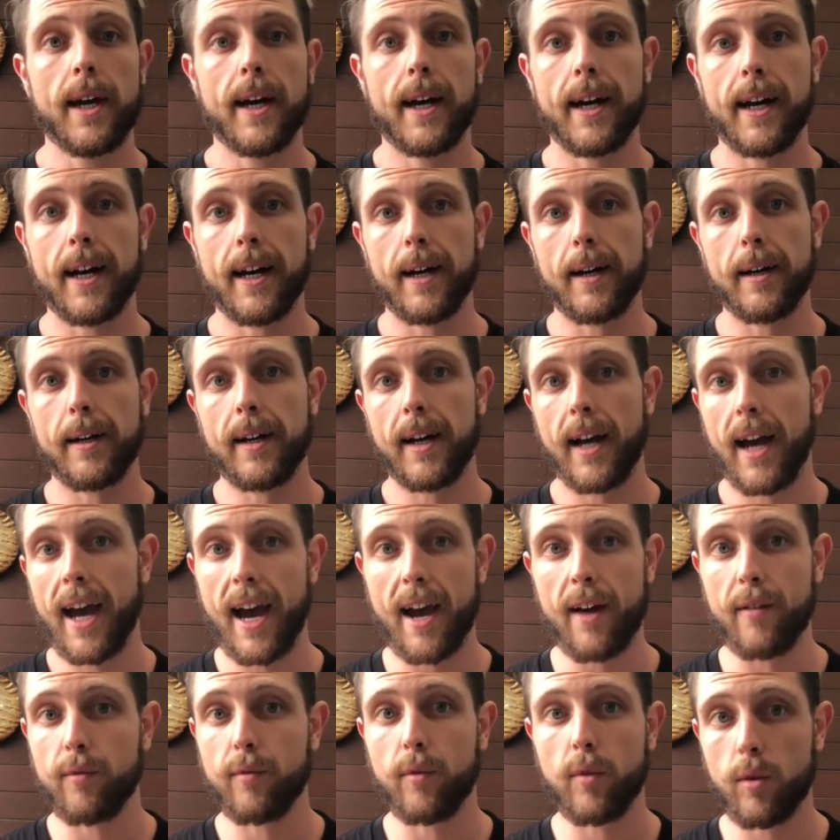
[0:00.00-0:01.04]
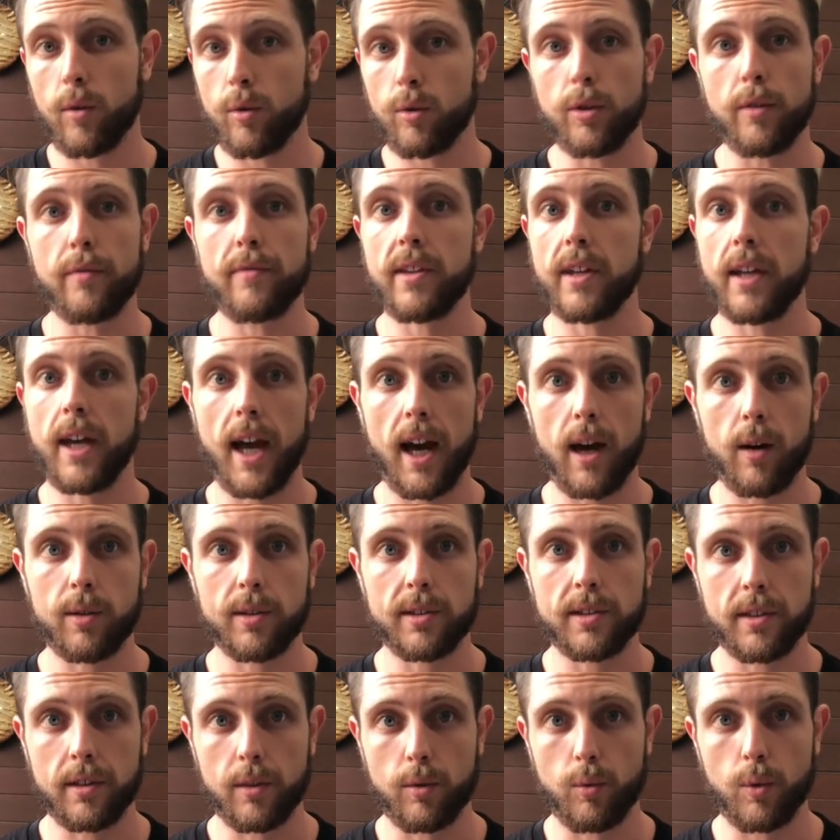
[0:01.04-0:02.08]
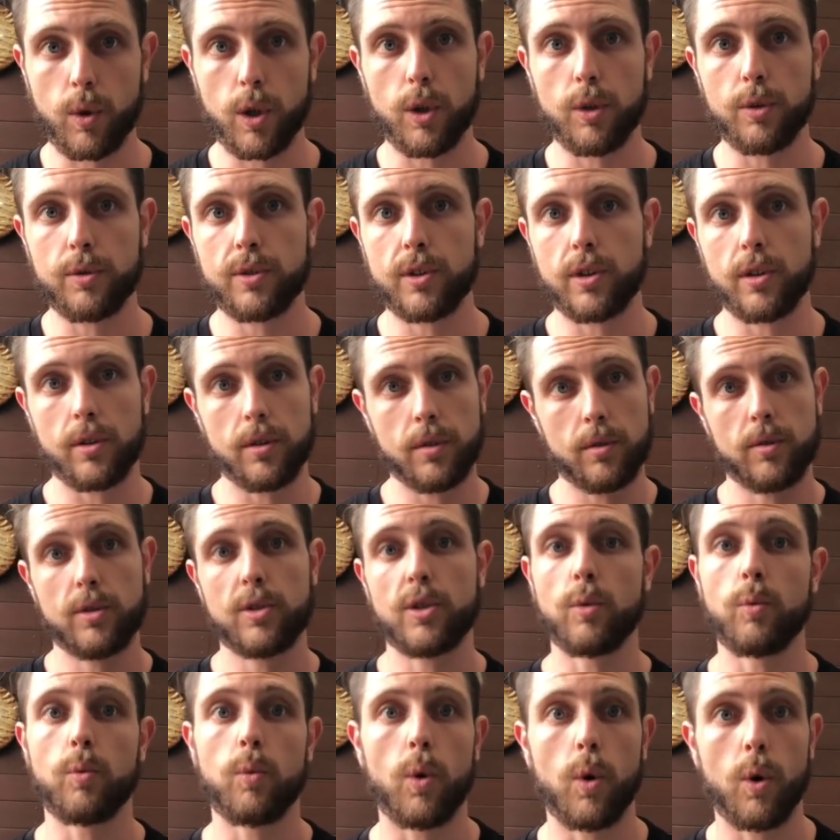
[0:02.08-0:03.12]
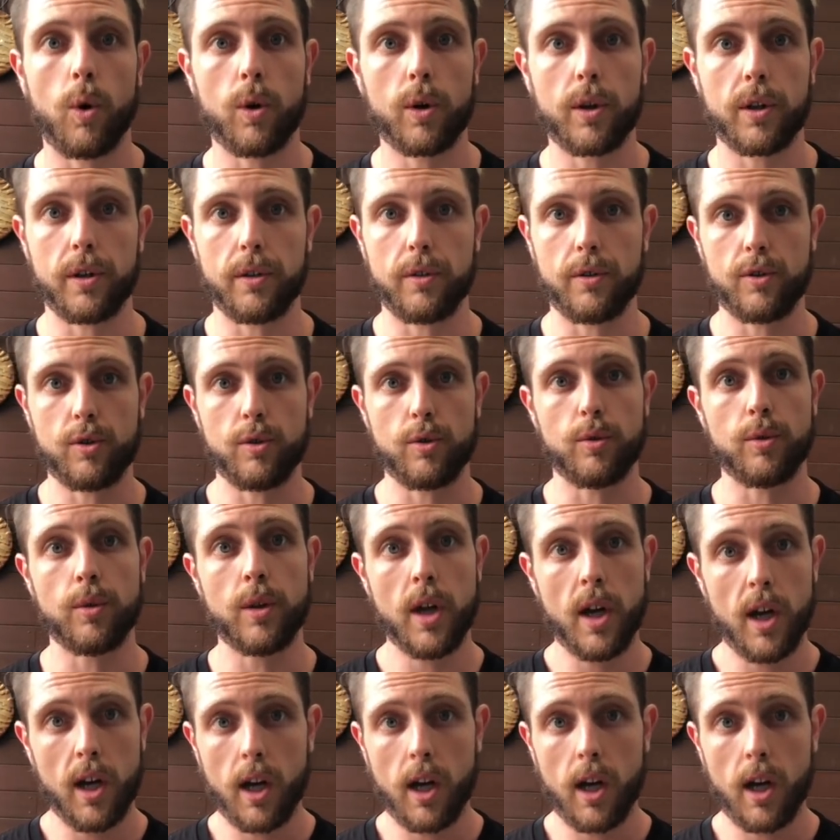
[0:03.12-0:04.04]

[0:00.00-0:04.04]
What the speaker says: have all of the hours in the world to walk and do